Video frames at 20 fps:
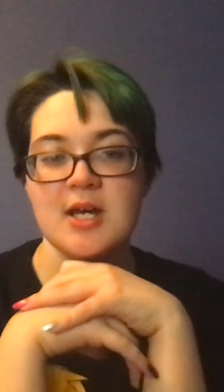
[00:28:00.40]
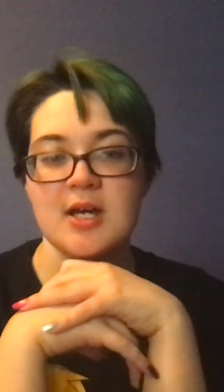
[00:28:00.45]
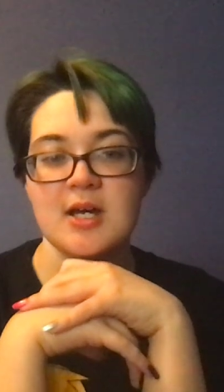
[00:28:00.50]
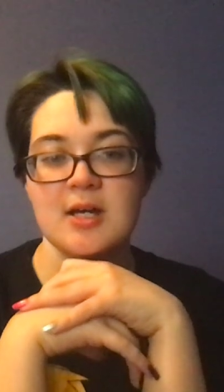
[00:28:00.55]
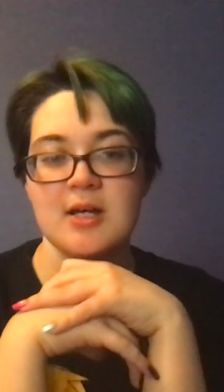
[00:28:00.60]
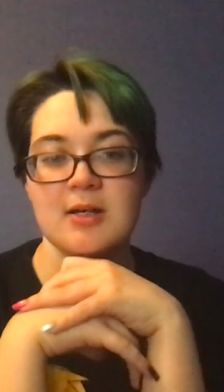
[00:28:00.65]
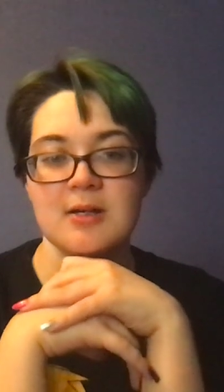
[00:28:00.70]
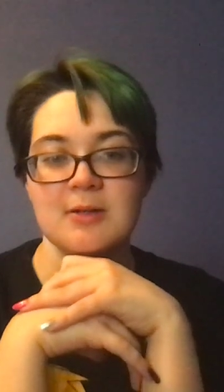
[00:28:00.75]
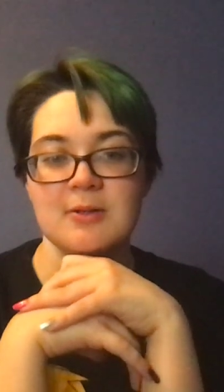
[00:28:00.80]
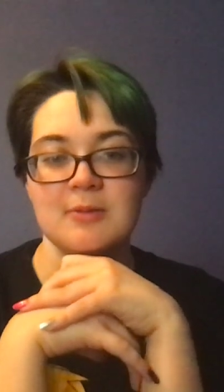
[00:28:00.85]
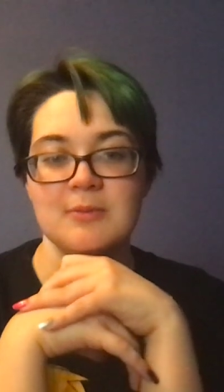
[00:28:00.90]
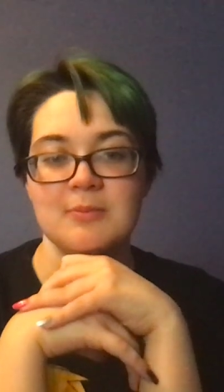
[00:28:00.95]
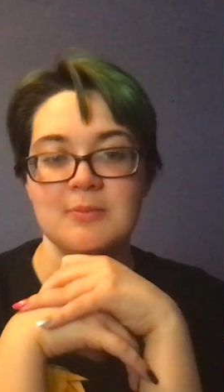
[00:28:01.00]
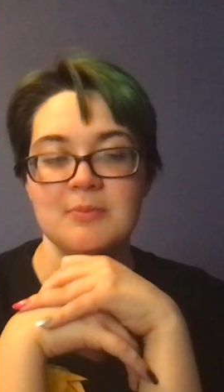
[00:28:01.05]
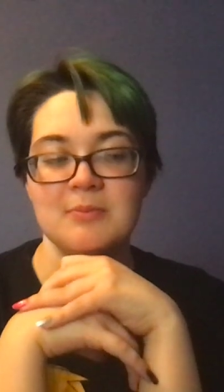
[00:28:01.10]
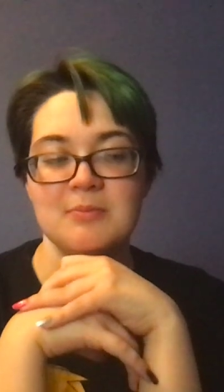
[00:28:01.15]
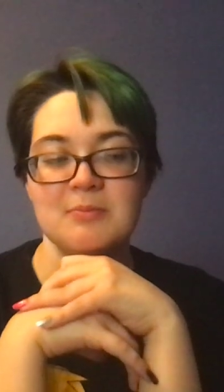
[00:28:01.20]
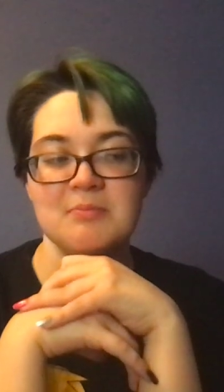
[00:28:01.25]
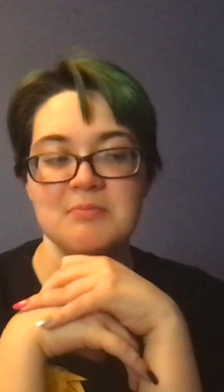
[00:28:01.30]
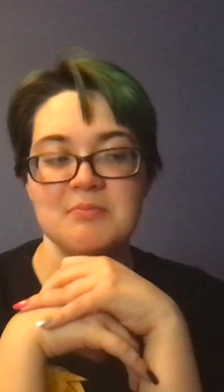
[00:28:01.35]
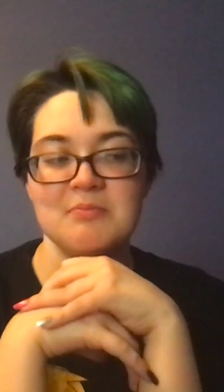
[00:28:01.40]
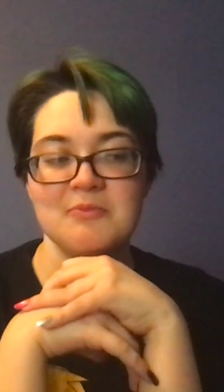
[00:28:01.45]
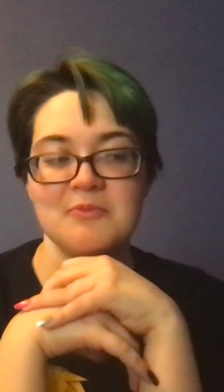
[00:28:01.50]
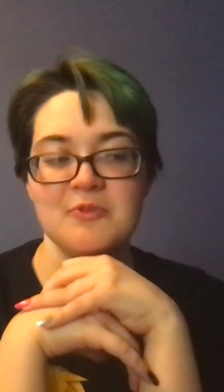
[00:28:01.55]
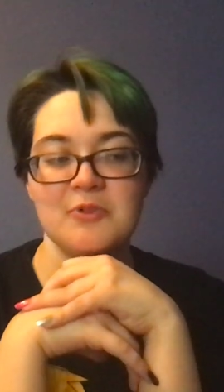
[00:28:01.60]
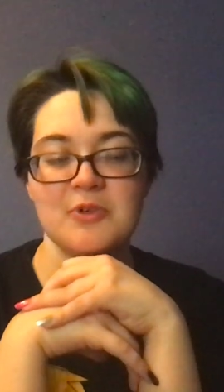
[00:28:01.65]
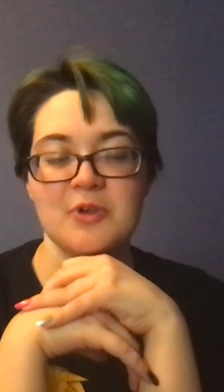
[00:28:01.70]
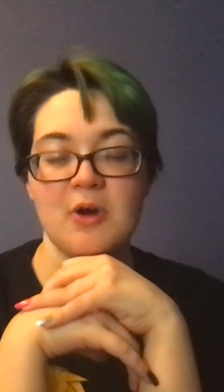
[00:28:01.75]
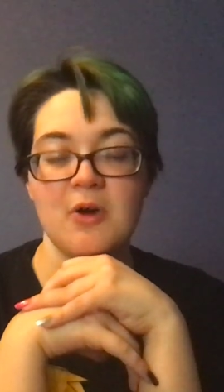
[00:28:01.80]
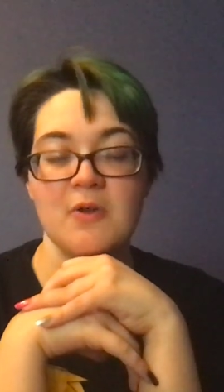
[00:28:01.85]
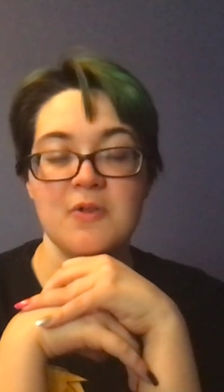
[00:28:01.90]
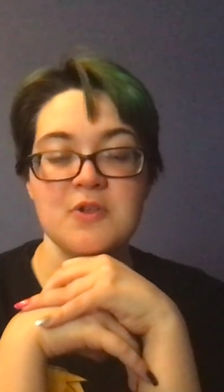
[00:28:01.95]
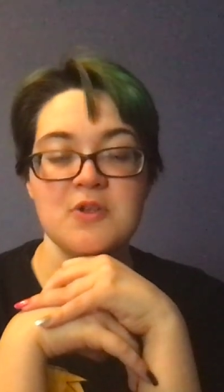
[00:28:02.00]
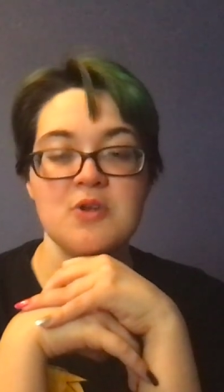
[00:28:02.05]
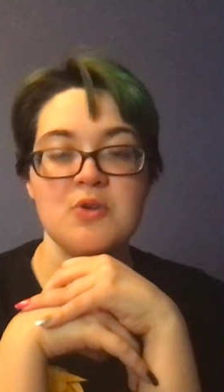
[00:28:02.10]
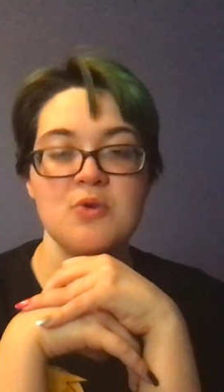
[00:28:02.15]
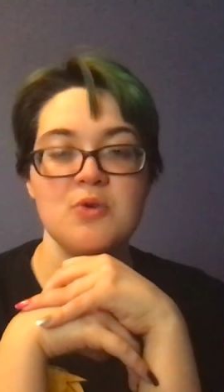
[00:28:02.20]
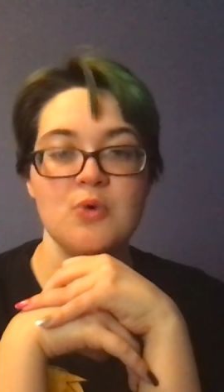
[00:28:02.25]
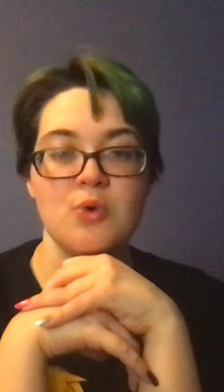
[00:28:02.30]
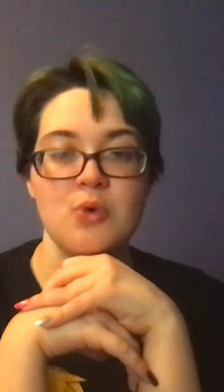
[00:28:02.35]
For all of
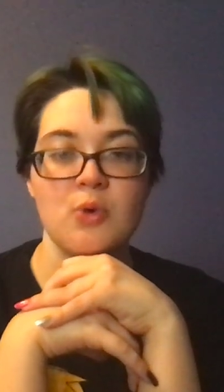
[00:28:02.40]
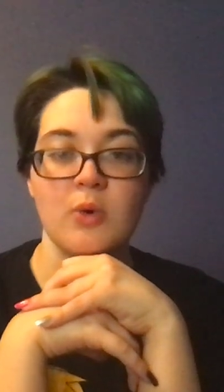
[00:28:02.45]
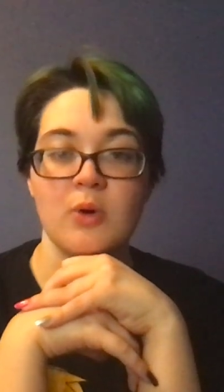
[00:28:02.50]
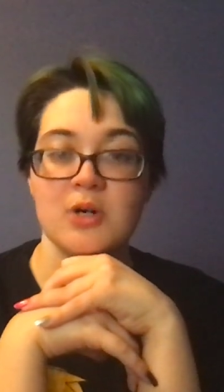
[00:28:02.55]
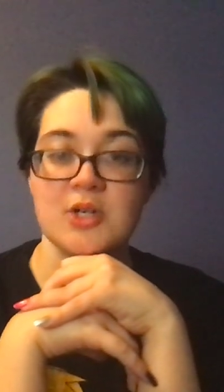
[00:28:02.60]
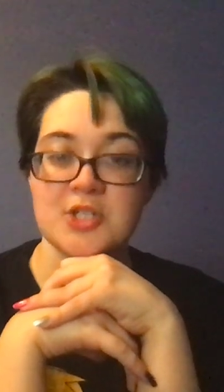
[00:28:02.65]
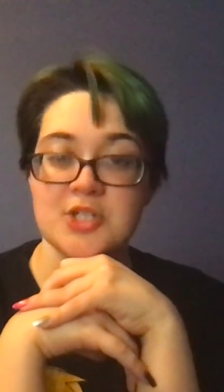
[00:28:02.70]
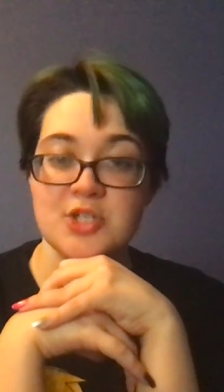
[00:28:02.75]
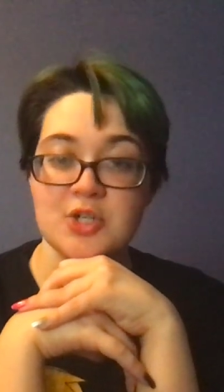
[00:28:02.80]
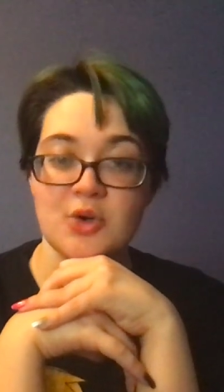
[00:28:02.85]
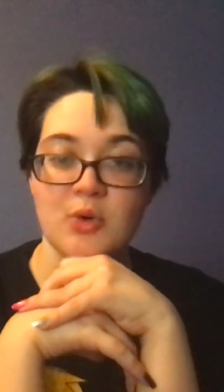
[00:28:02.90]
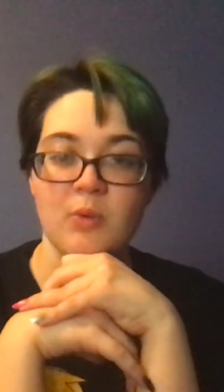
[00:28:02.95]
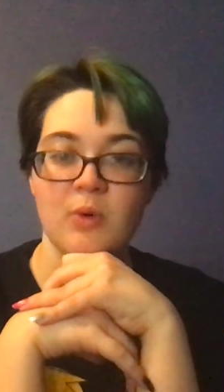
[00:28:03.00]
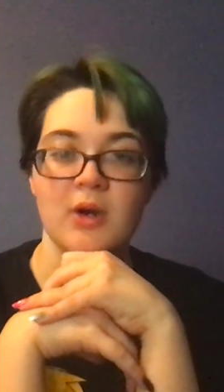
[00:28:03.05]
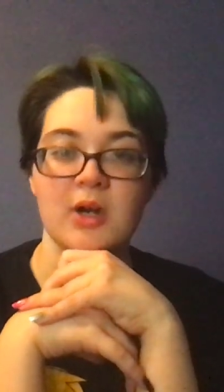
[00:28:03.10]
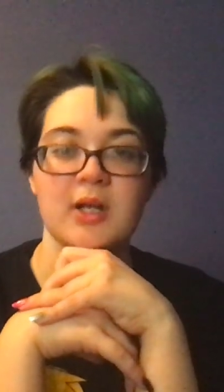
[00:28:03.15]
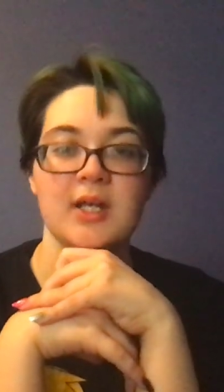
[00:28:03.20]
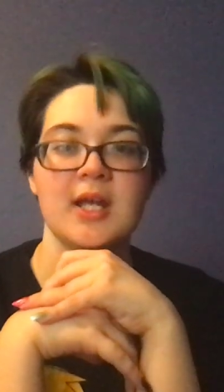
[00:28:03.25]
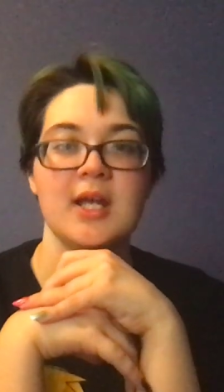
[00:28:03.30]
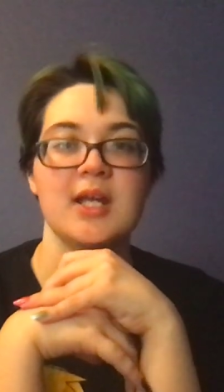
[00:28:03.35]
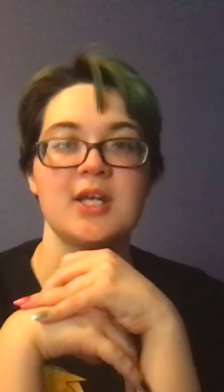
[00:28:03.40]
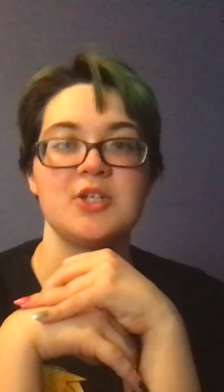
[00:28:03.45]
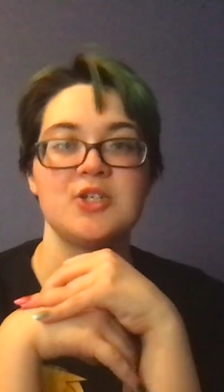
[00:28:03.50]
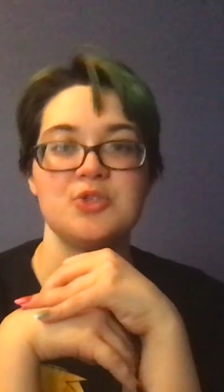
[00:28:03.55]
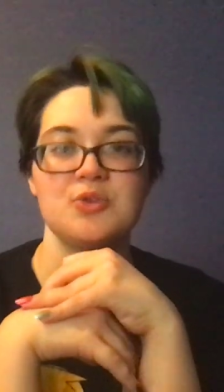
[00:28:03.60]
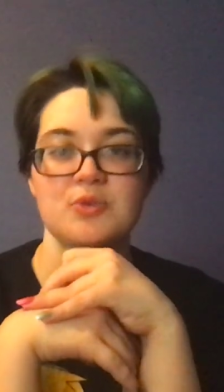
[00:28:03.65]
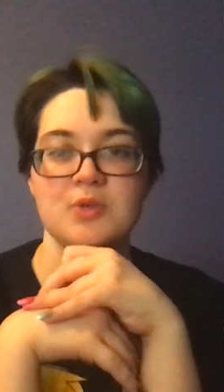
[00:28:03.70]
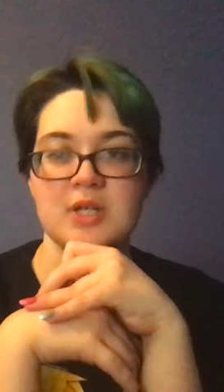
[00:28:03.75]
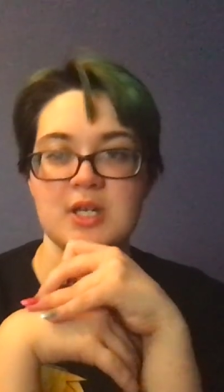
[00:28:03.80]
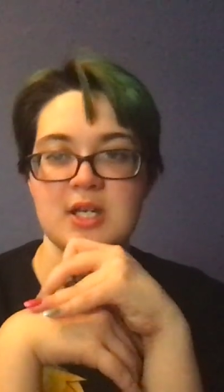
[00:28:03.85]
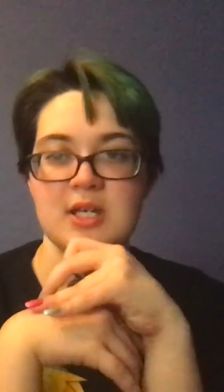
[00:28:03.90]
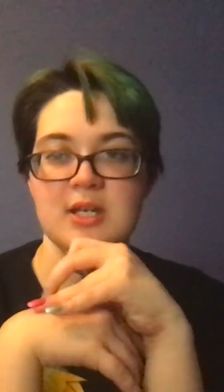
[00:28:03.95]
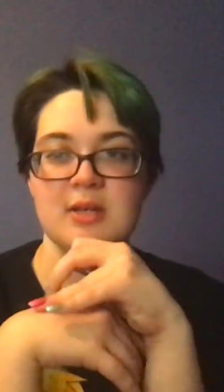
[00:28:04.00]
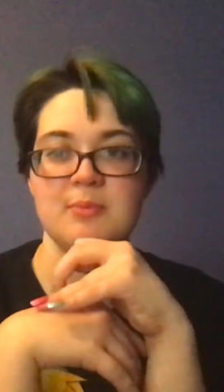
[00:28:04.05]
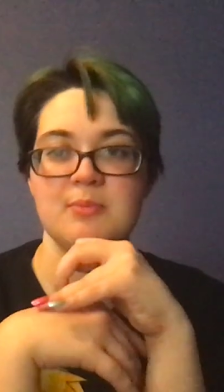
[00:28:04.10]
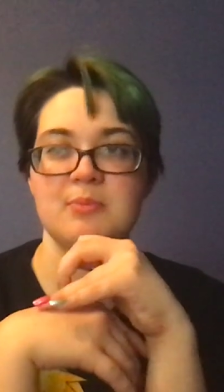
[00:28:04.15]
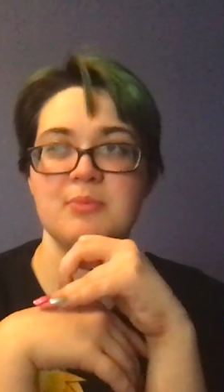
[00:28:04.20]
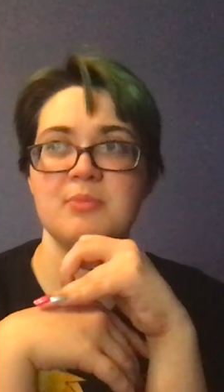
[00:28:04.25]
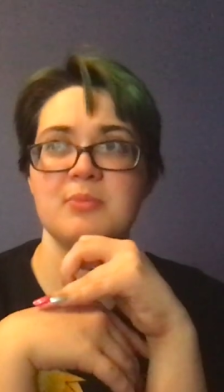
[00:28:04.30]
you who are still working to keep